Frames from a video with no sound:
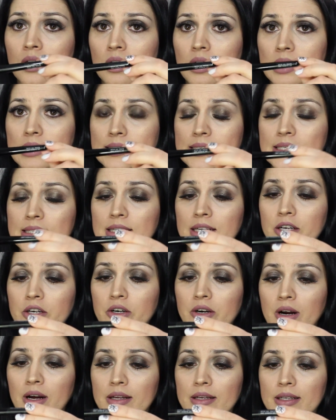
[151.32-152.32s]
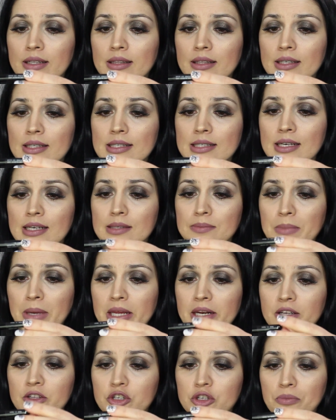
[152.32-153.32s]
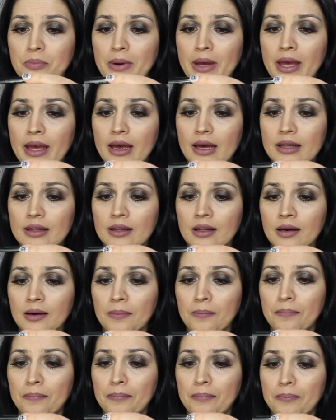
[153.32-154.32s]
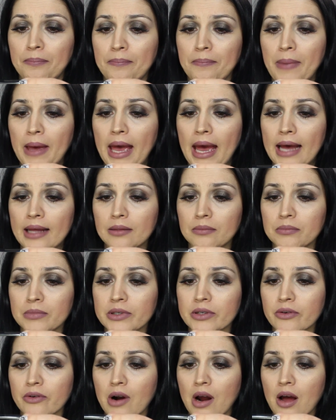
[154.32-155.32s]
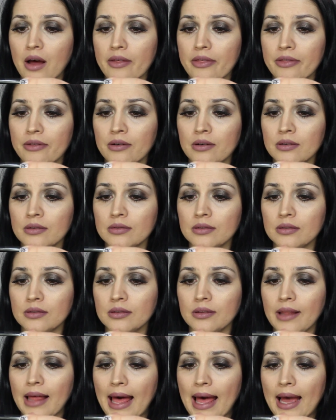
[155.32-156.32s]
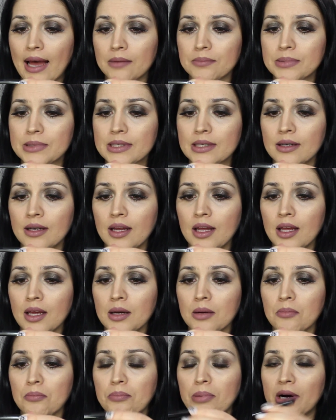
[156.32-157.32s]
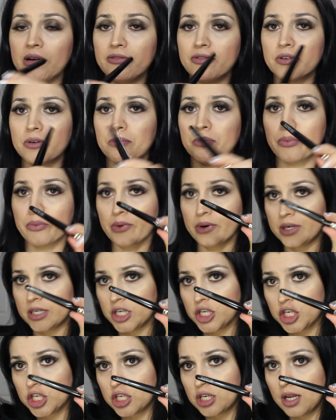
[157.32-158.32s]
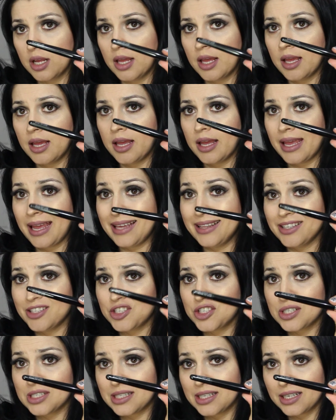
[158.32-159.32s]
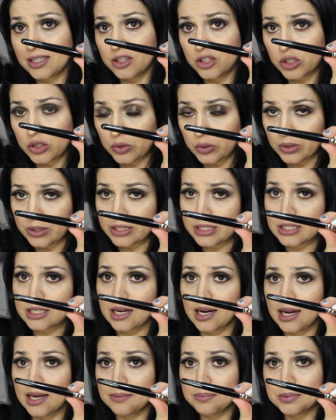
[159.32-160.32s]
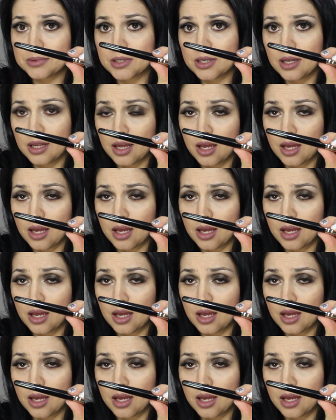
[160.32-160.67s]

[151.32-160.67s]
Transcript: sticker on it that says made in Japan, Pat McGrath Labs buffer brush. And it's just like literally typed